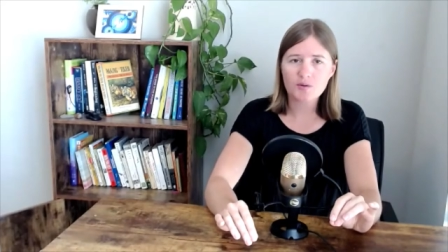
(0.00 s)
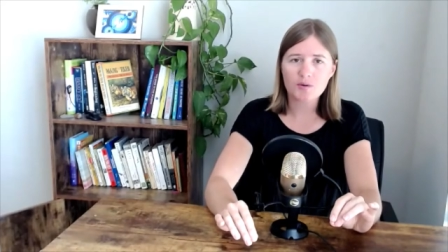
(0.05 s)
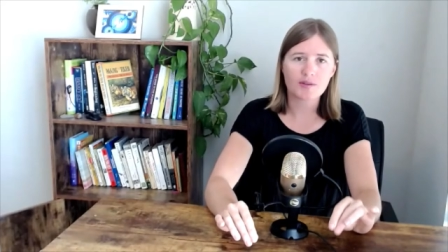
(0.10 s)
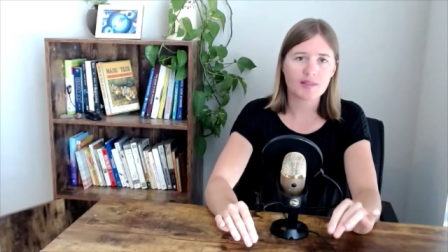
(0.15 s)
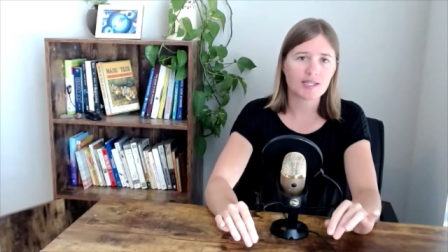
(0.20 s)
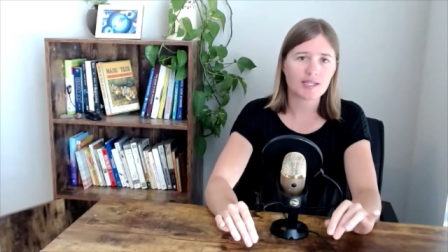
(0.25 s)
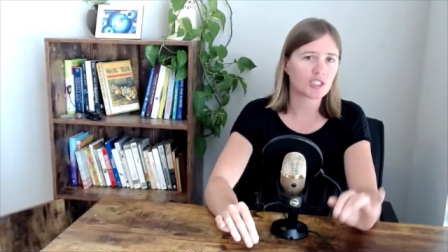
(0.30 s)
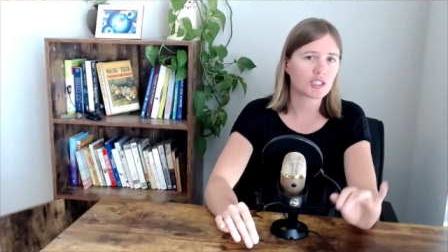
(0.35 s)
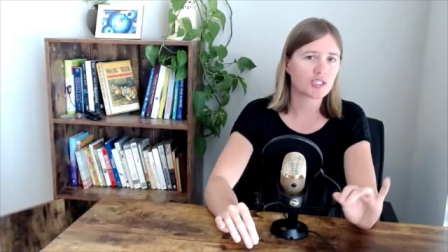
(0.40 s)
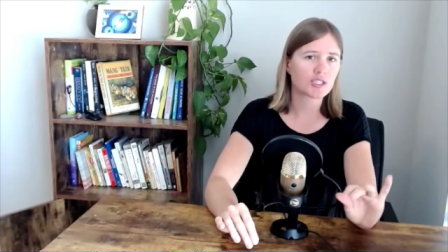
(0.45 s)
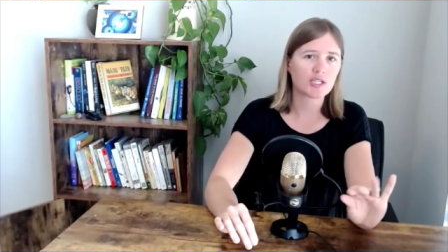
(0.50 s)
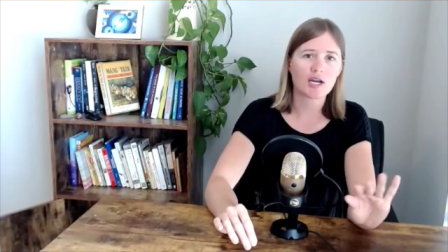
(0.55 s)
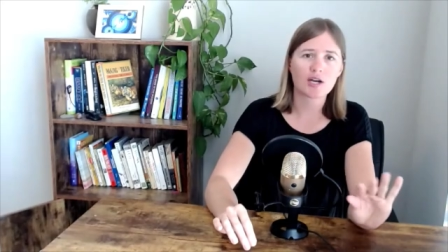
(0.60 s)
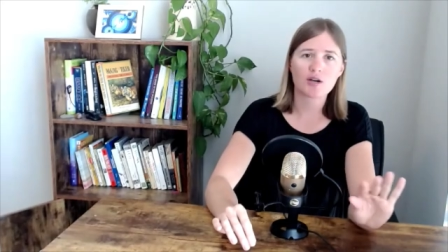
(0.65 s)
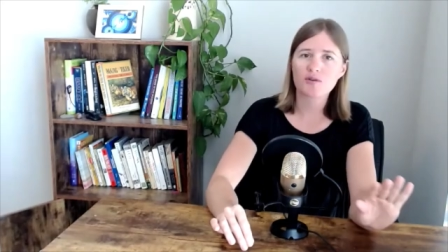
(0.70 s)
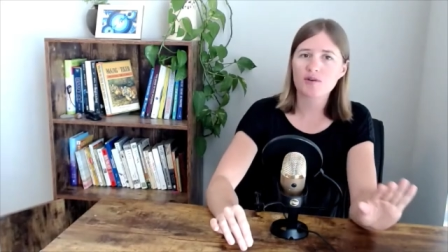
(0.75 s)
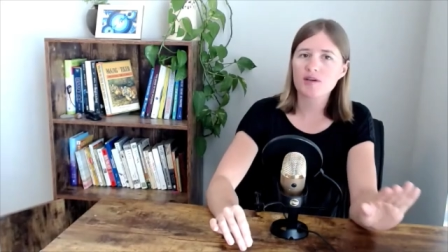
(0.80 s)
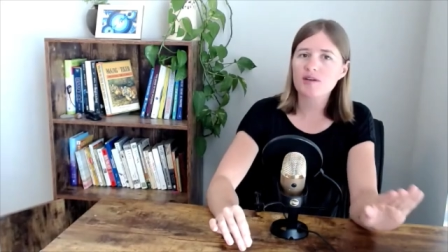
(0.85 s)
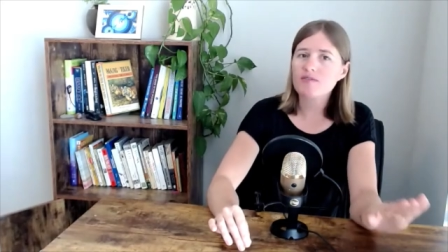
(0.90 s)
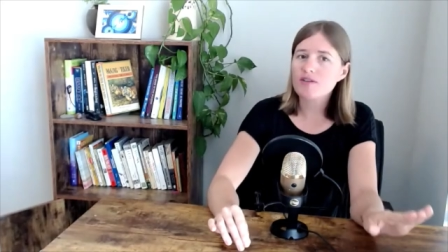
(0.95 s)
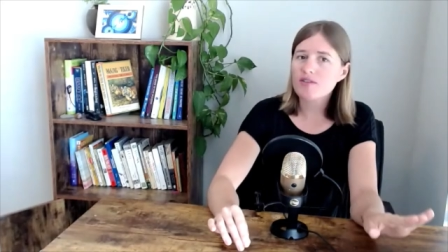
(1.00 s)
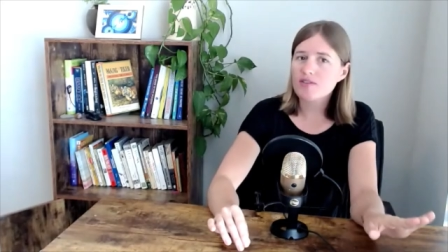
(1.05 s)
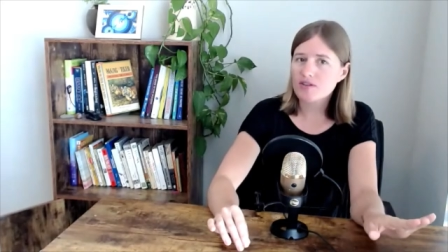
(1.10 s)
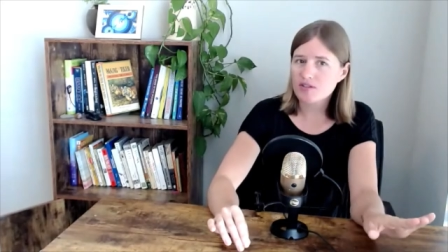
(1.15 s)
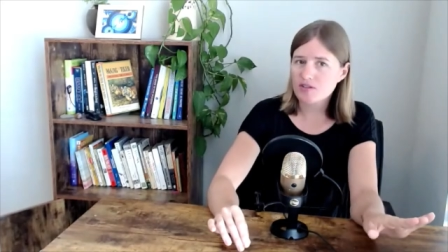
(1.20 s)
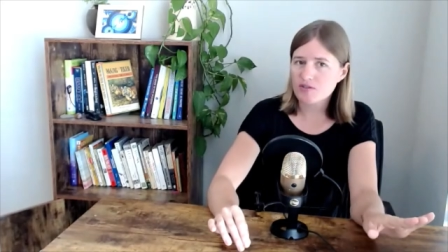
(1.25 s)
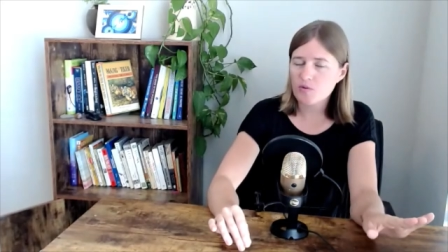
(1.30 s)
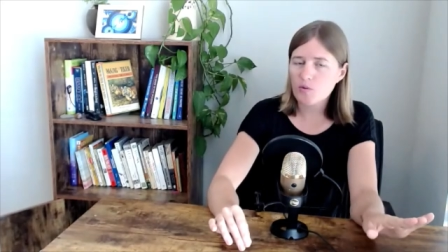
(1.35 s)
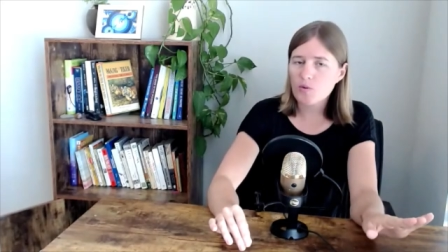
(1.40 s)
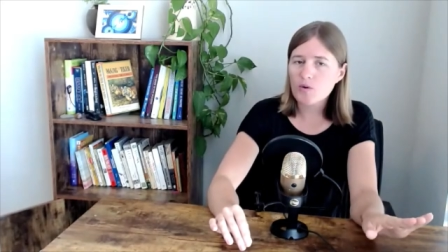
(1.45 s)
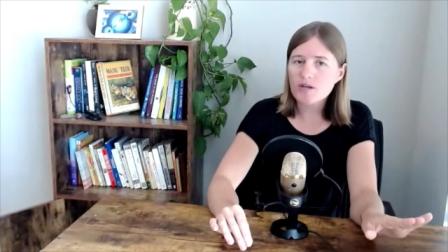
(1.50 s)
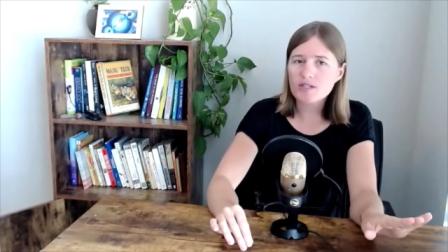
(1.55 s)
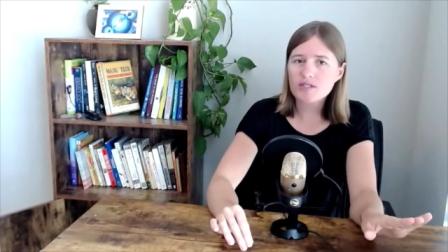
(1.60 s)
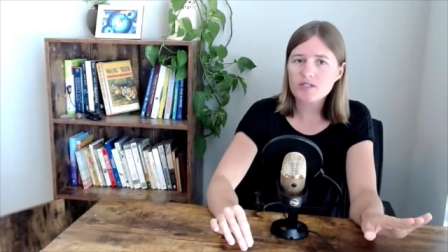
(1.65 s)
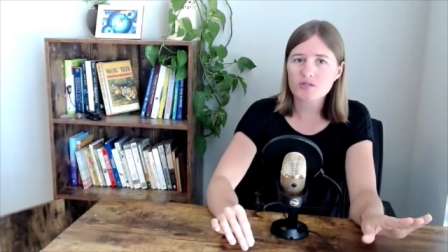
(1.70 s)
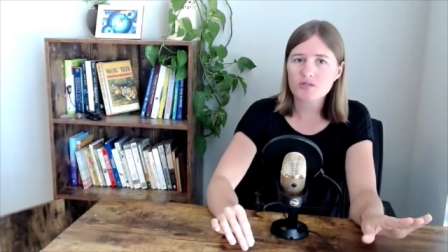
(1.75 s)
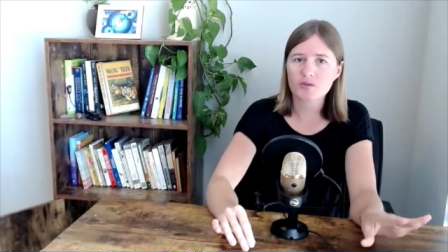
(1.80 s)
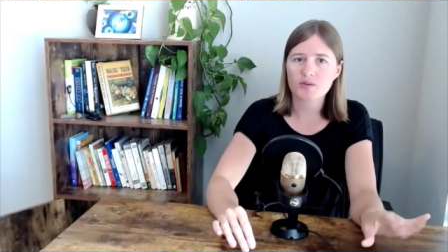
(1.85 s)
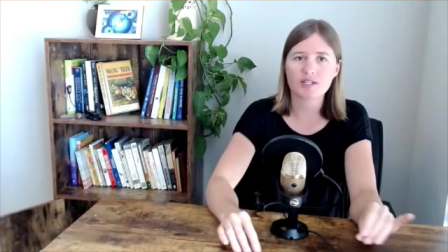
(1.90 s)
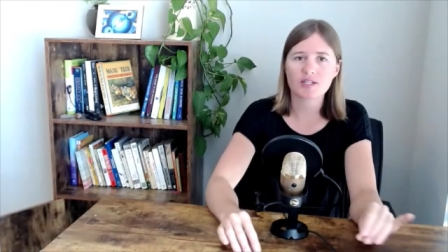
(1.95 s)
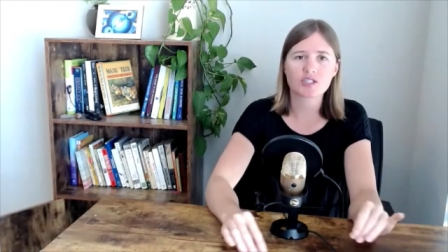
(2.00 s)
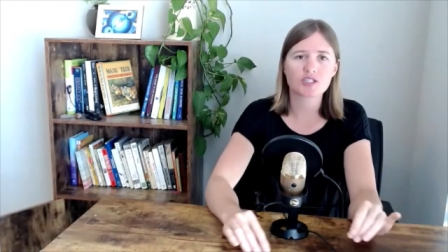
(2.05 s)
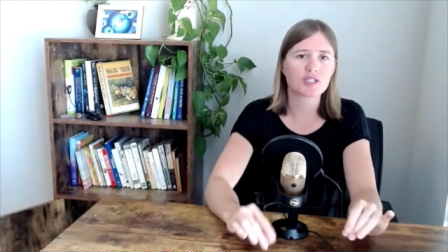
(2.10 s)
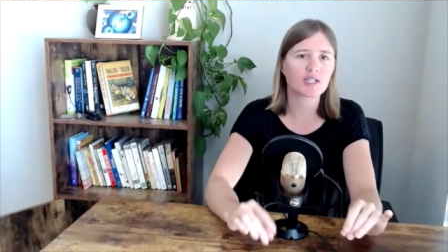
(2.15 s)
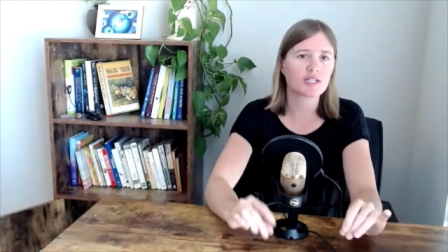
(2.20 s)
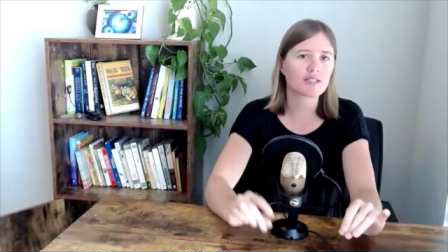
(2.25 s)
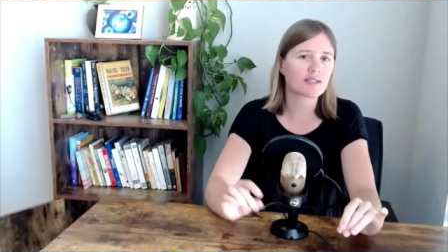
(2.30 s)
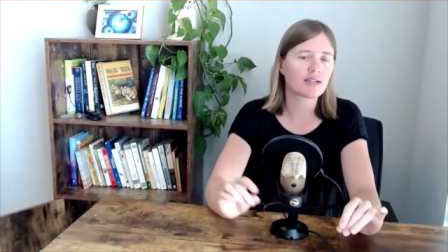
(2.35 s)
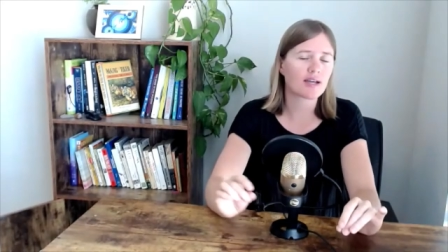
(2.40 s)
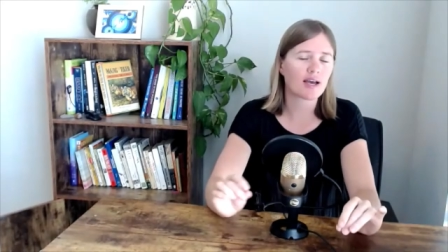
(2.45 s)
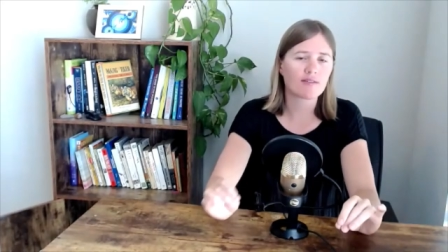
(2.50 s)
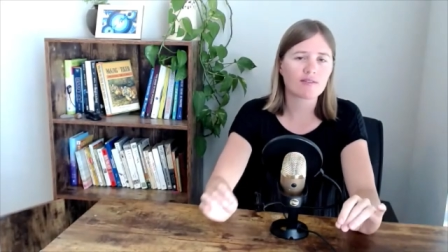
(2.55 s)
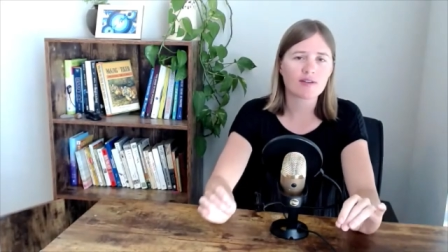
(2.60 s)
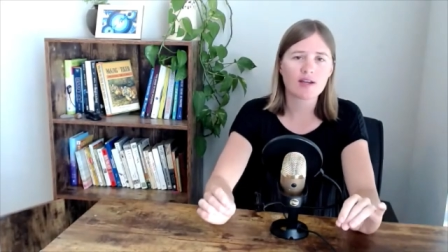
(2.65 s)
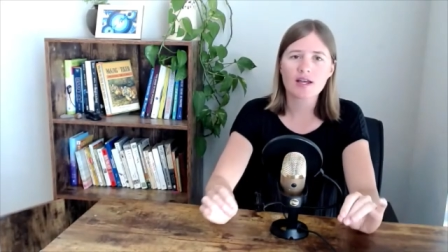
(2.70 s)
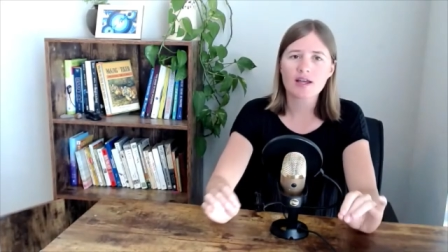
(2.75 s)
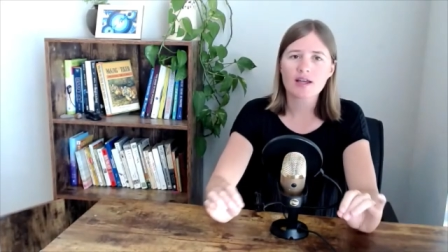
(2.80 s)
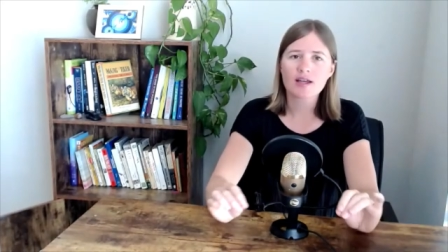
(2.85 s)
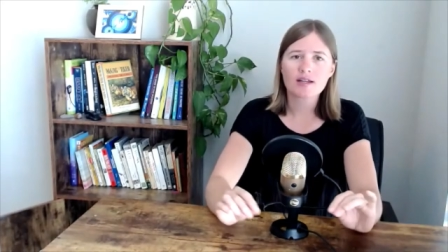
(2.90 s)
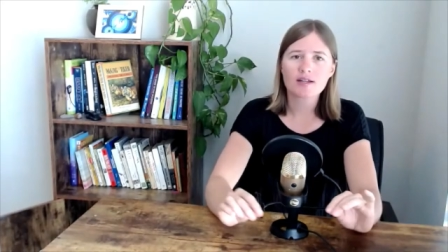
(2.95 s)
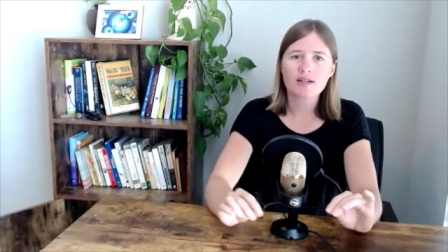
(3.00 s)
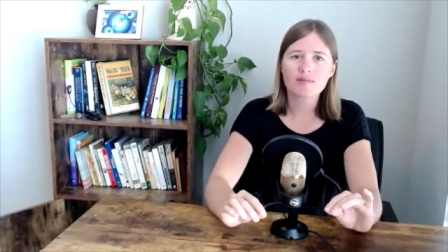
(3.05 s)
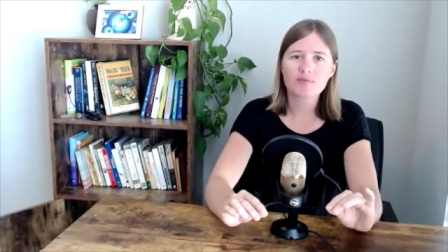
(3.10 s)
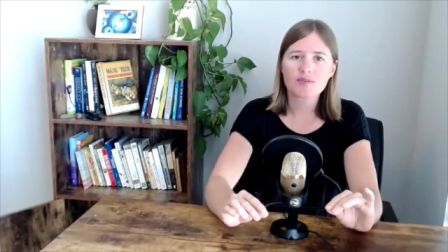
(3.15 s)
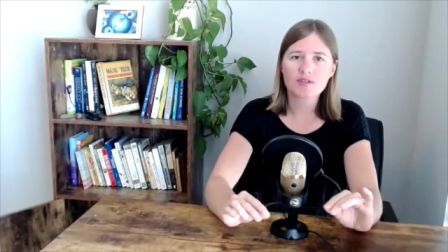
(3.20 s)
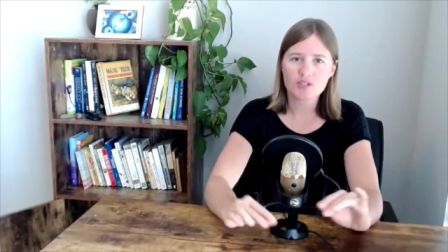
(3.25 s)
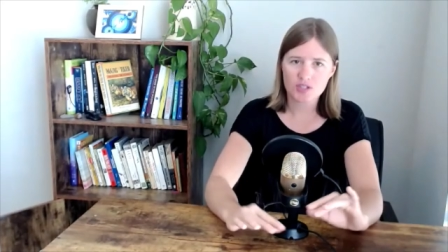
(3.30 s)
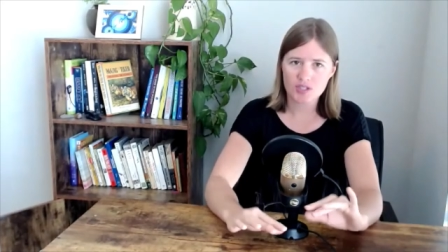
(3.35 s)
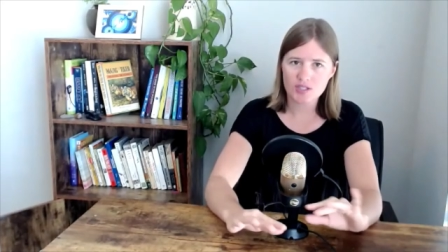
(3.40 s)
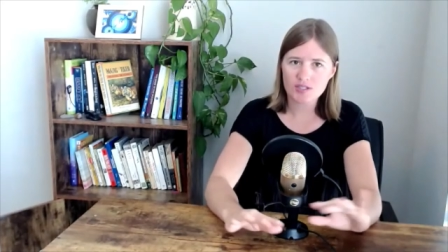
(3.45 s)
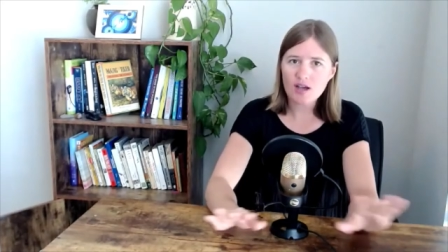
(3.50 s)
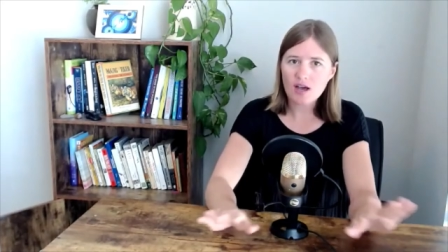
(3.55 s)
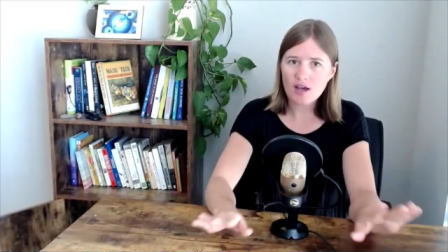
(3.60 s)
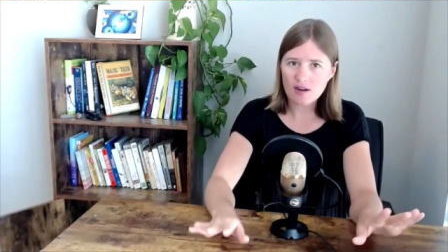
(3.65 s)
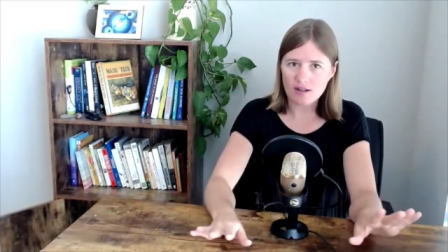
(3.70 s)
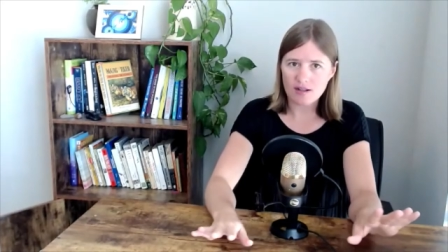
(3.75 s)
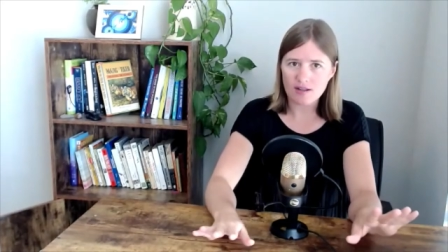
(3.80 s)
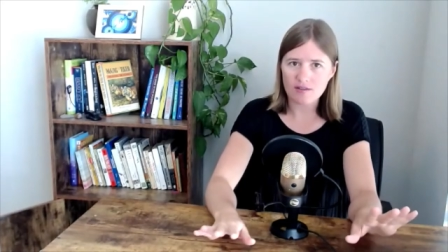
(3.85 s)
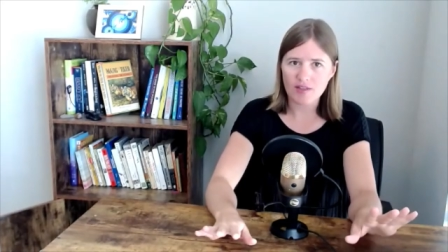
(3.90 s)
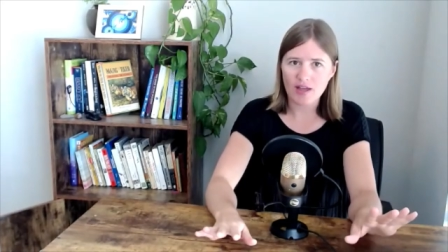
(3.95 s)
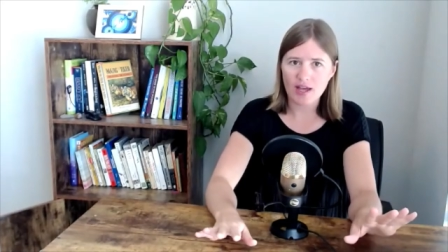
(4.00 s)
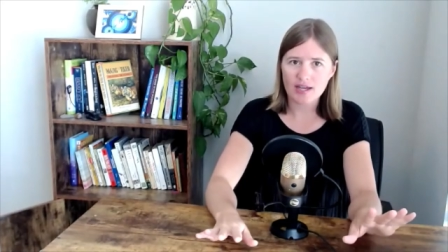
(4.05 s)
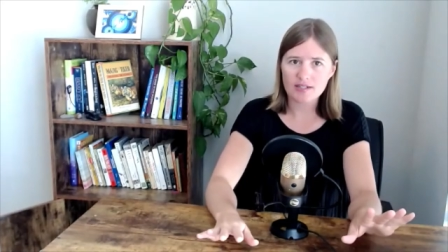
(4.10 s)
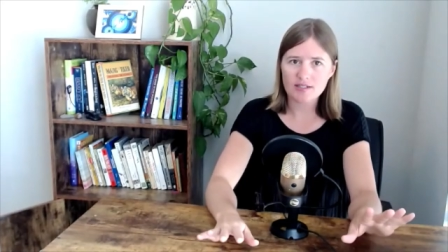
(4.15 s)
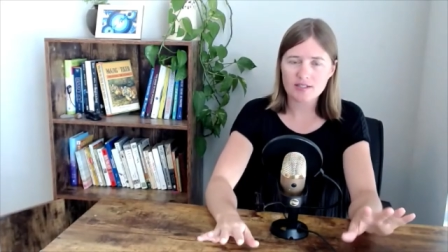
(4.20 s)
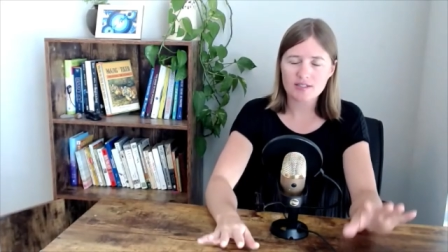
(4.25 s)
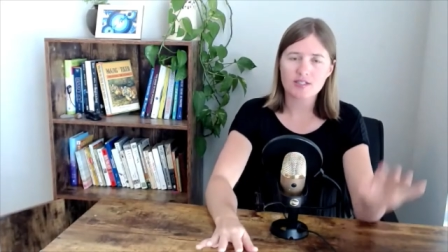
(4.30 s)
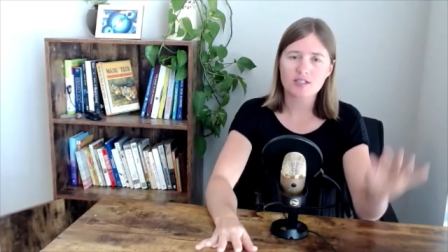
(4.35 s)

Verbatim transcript: or that she's not grieving the divorce, or that she doesn't have, she's got all of that.